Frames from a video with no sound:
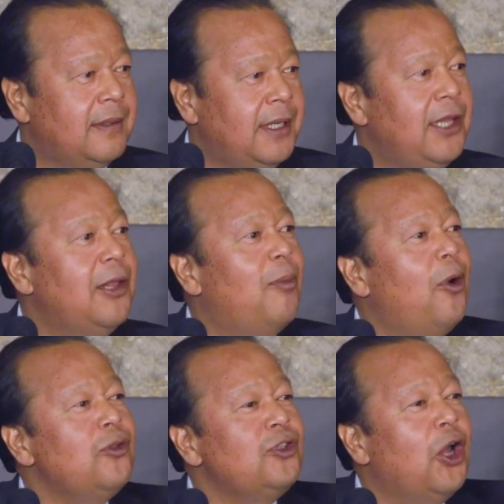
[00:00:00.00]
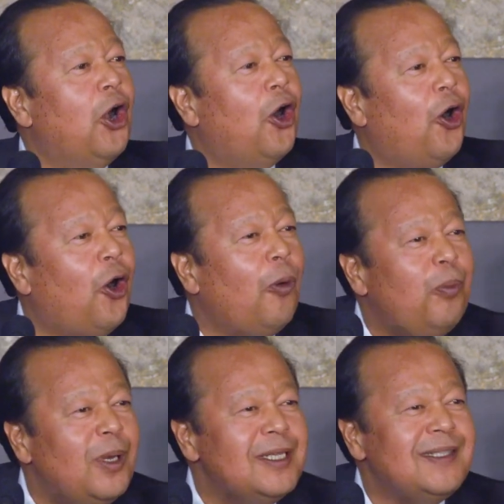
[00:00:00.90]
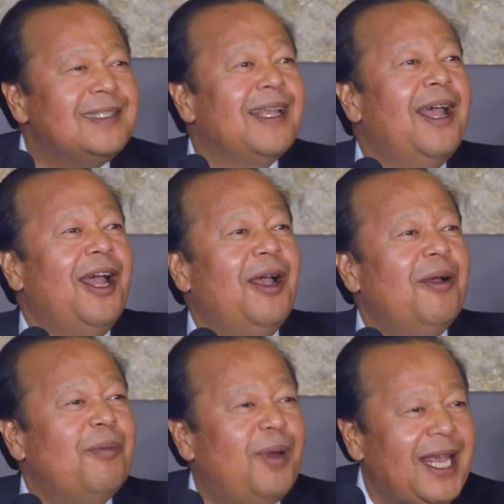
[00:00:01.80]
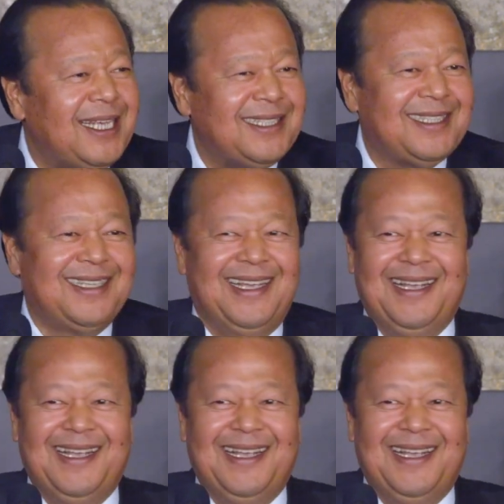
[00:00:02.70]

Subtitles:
In the most hopeless place.